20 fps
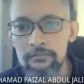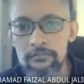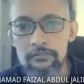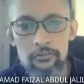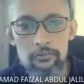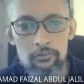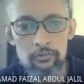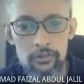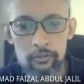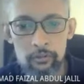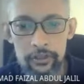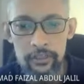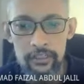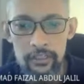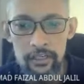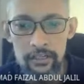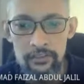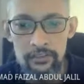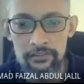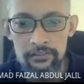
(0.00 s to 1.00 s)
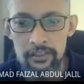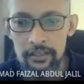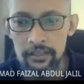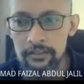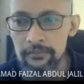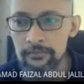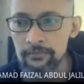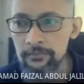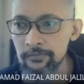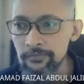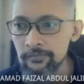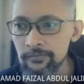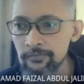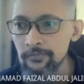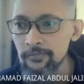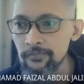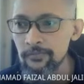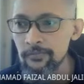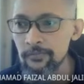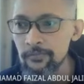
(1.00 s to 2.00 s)
So quite nice there.
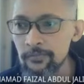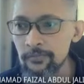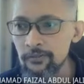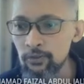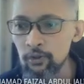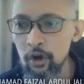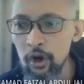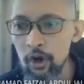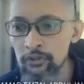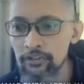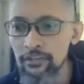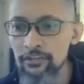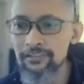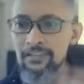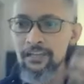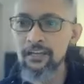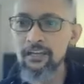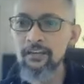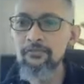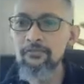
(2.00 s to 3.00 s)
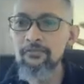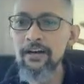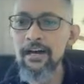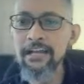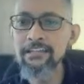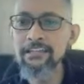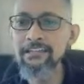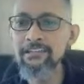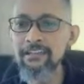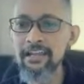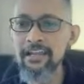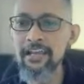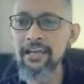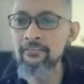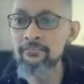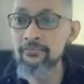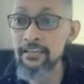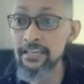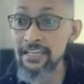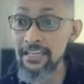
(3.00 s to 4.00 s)
So all these kind of ideas that I
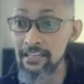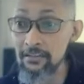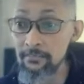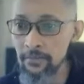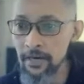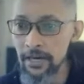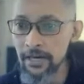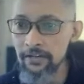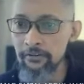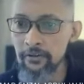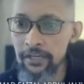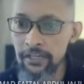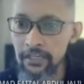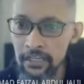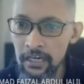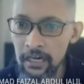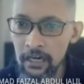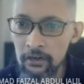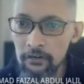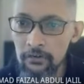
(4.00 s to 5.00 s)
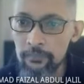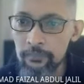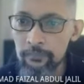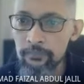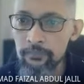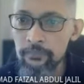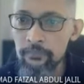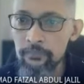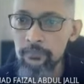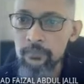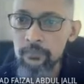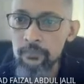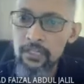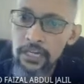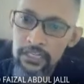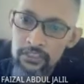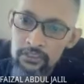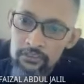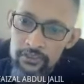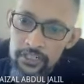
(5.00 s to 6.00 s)
have in mind right now,
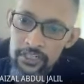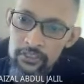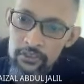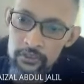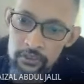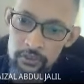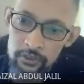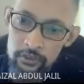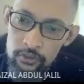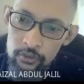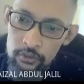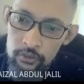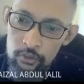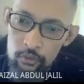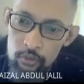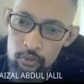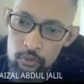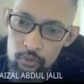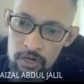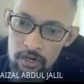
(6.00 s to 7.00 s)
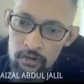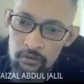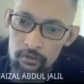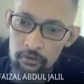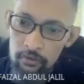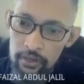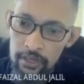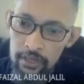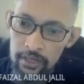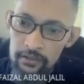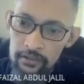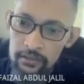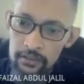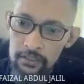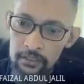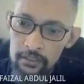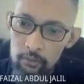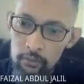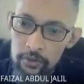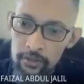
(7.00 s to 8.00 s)
I try to work
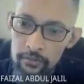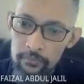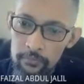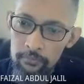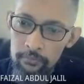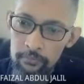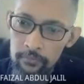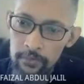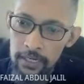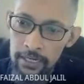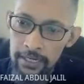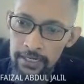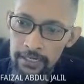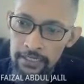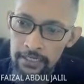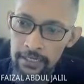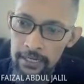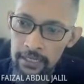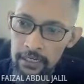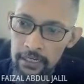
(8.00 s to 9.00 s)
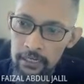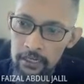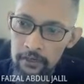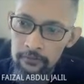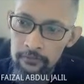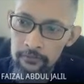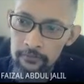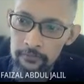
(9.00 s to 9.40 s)
together with my kind of